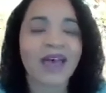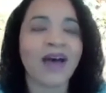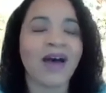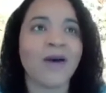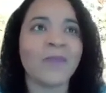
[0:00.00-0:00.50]

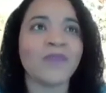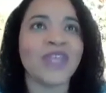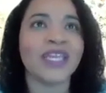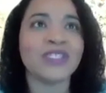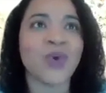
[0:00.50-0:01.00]

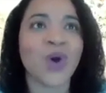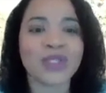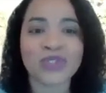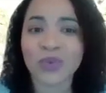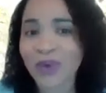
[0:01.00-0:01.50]
and to
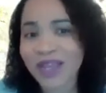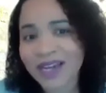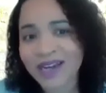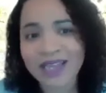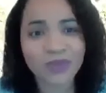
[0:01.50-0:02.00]
also
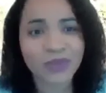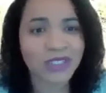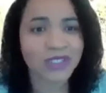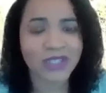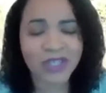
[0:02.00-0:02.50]
recognize
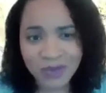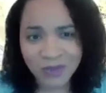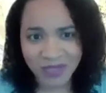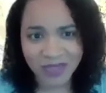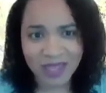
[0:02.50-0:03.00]
what's good
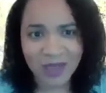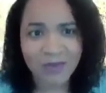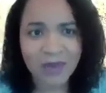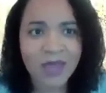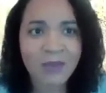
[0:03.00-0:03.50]
with them,